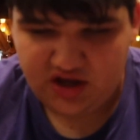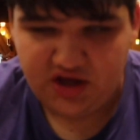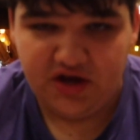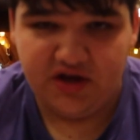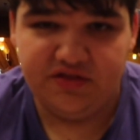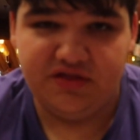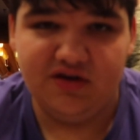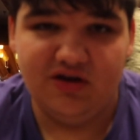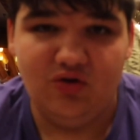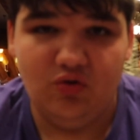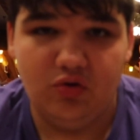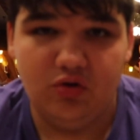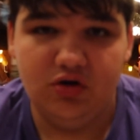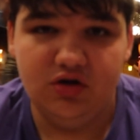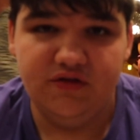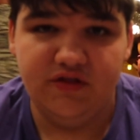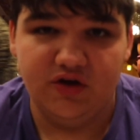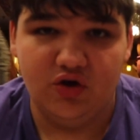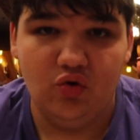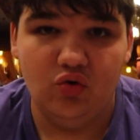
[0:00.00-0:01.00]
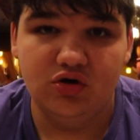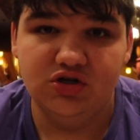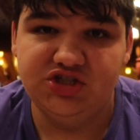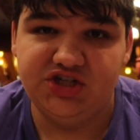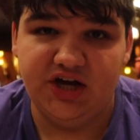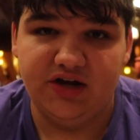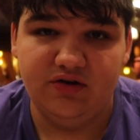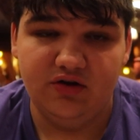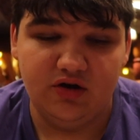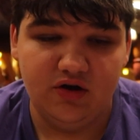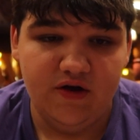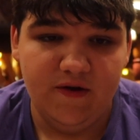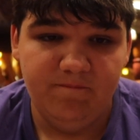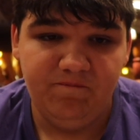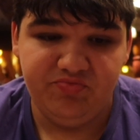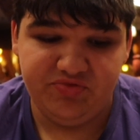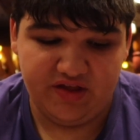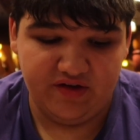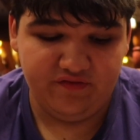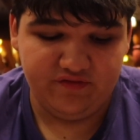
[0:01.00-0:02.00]
You get the corn chowder,
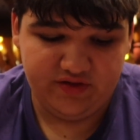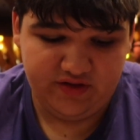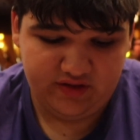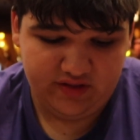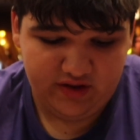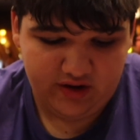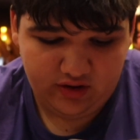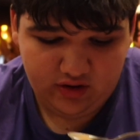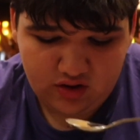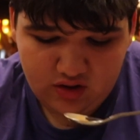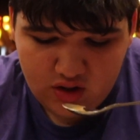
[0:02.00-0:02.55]
definitely there.